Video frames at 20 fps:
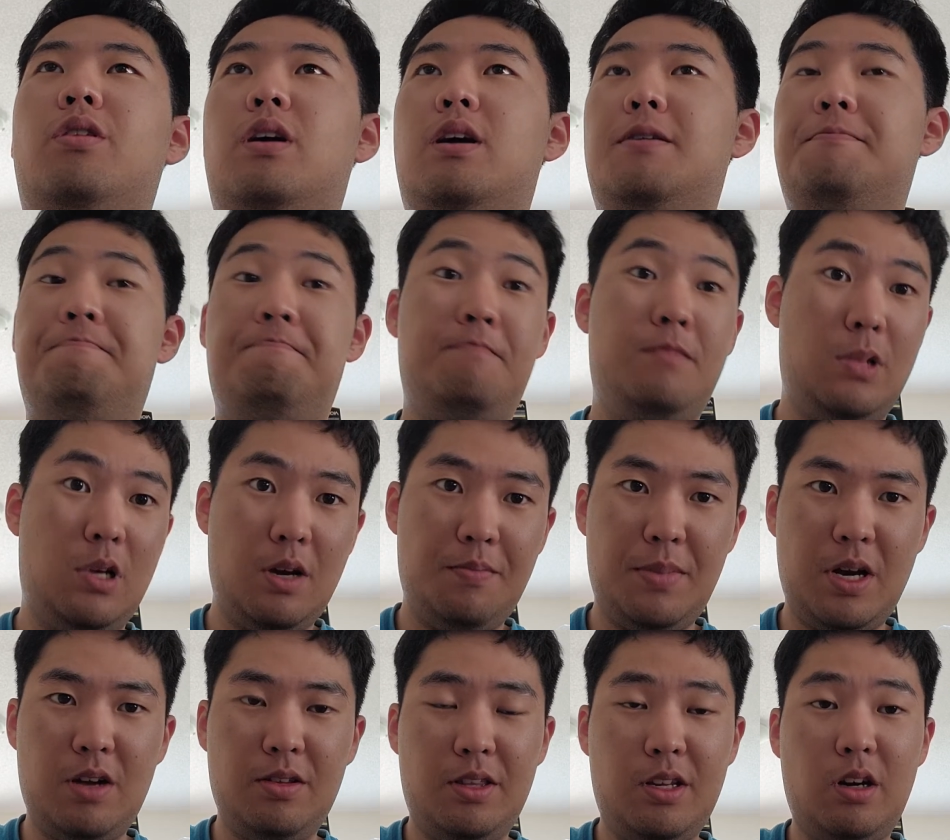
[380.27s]
Uh,
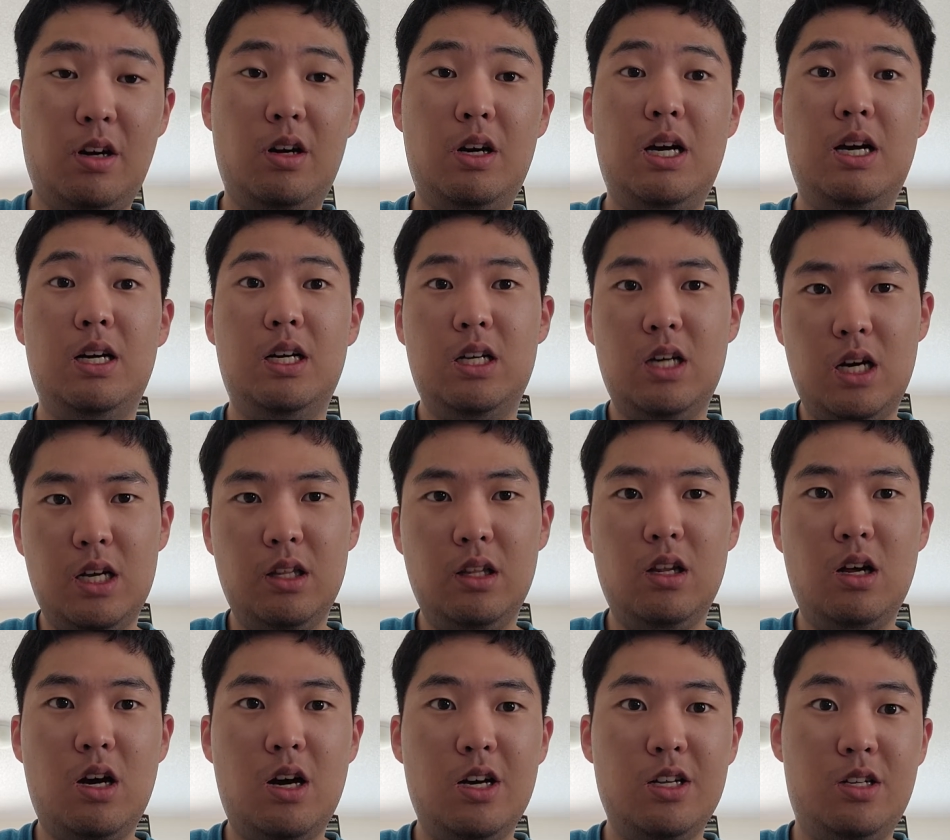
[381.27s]
about their uh, gun
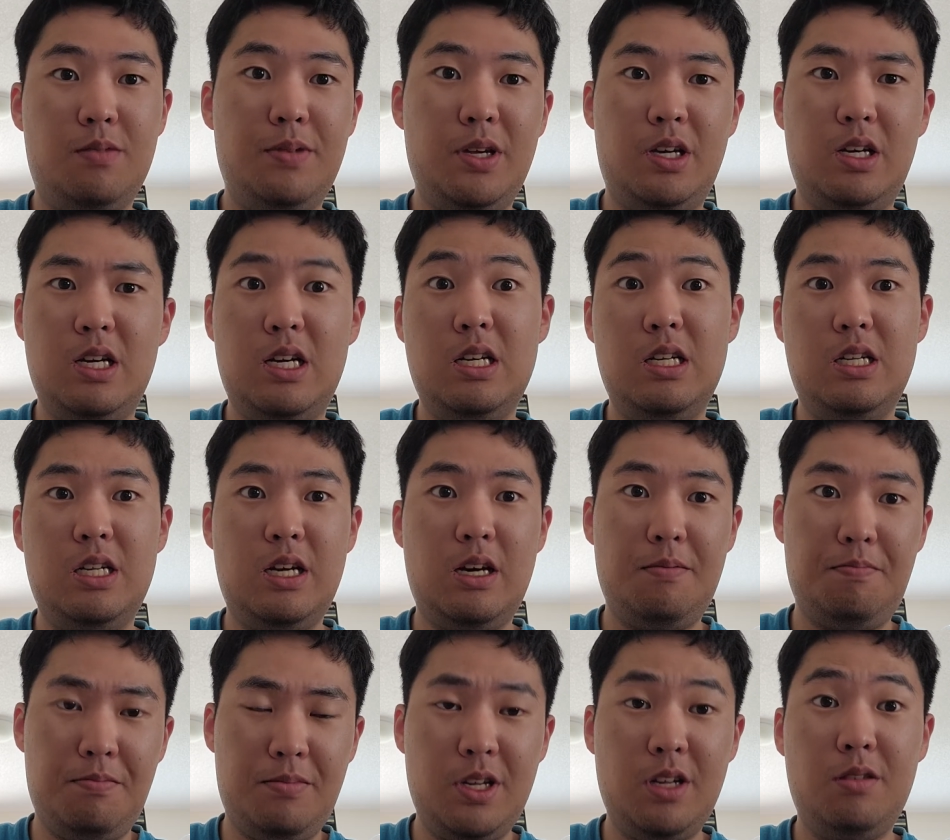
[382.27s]
laws because uh,
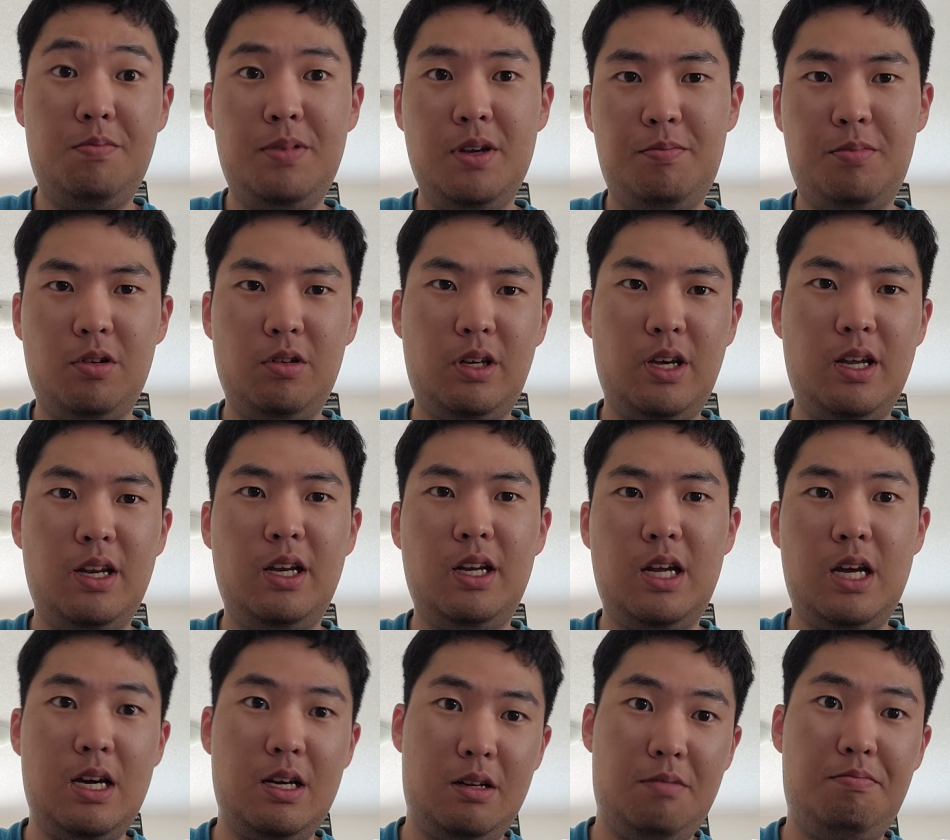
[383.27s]
since people can
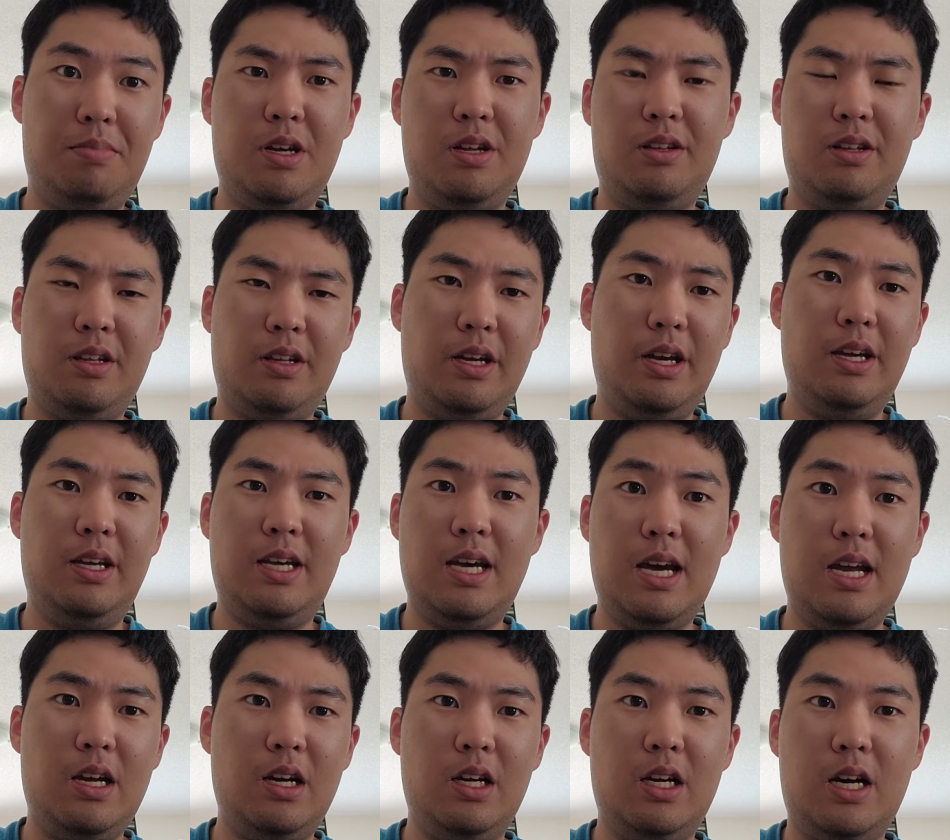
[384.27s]
uh, basically
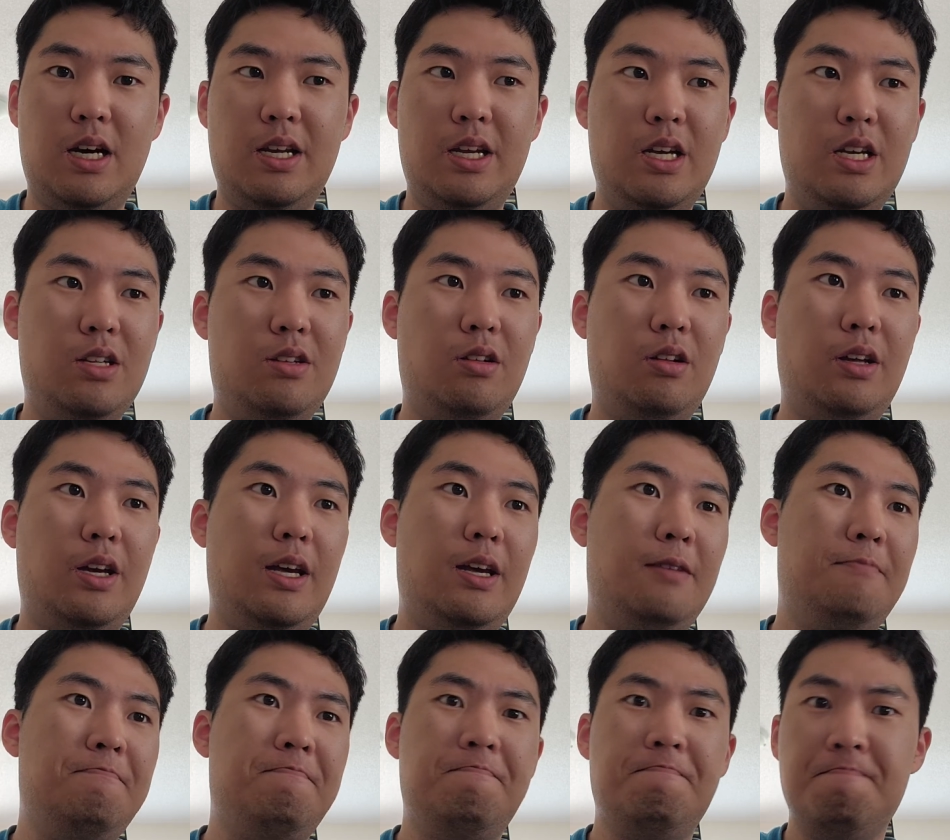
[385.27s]
get a gun easily,
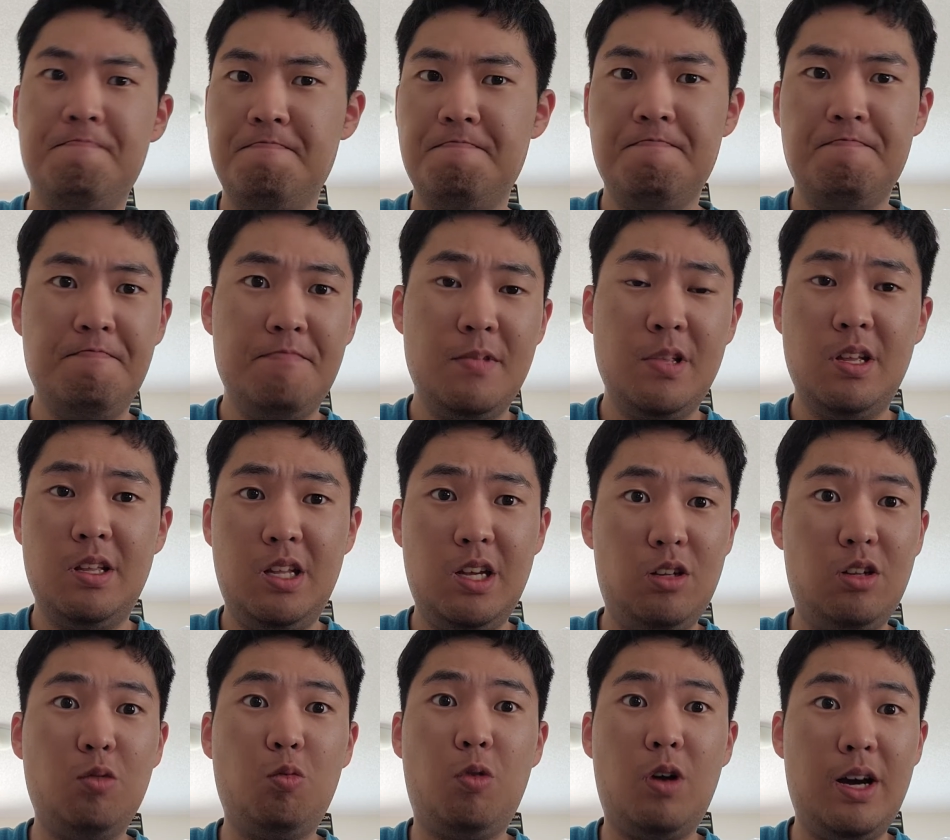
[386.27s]
this
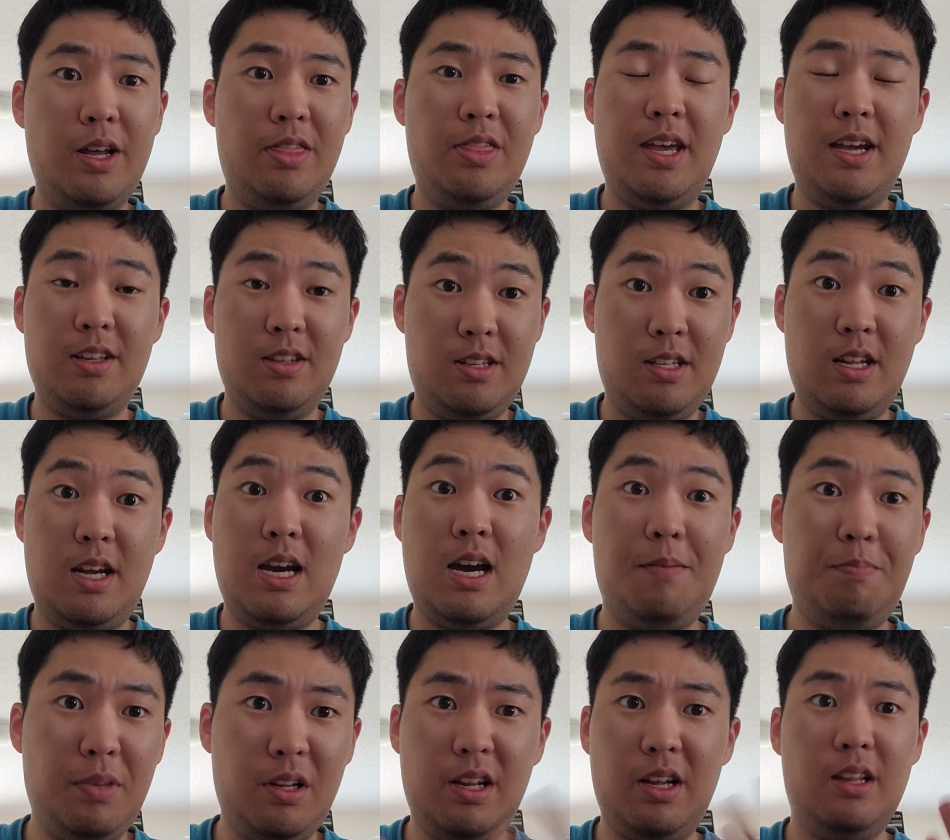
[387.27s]
is why things
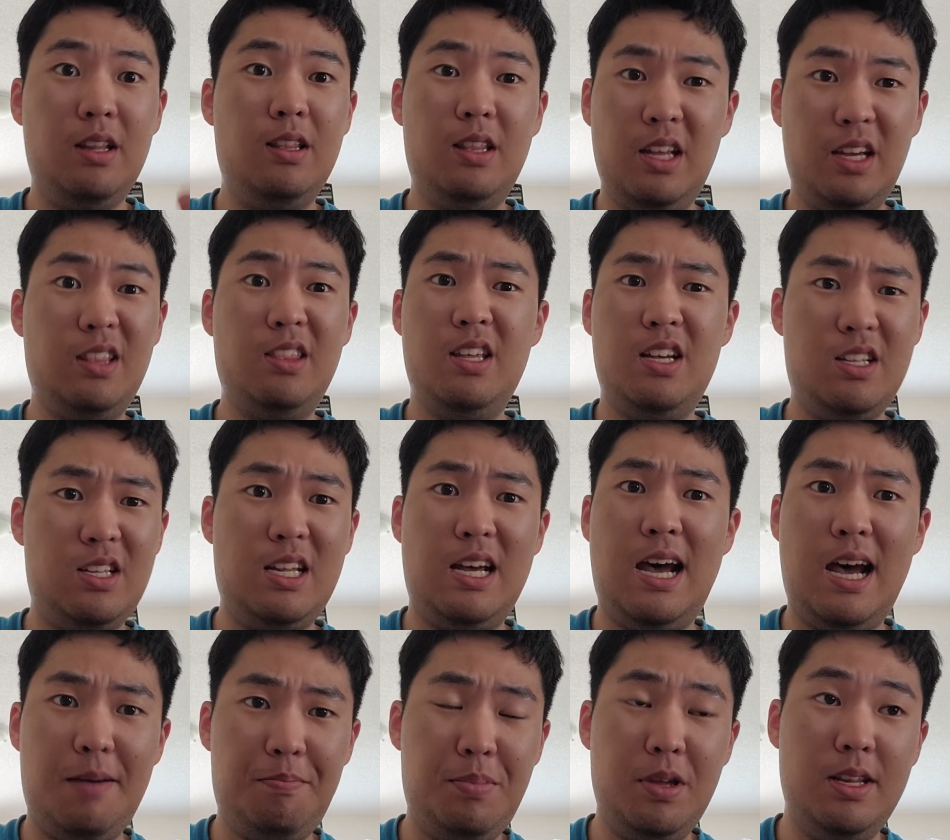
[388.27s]
happen like, like this
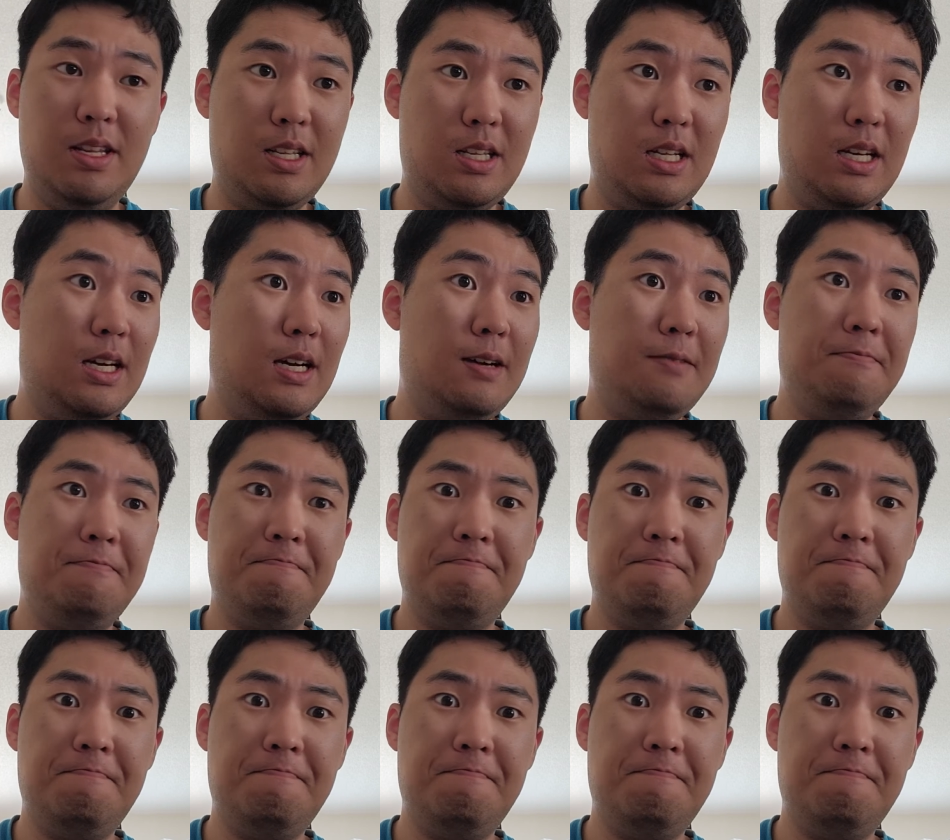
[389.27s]
happens. Uh.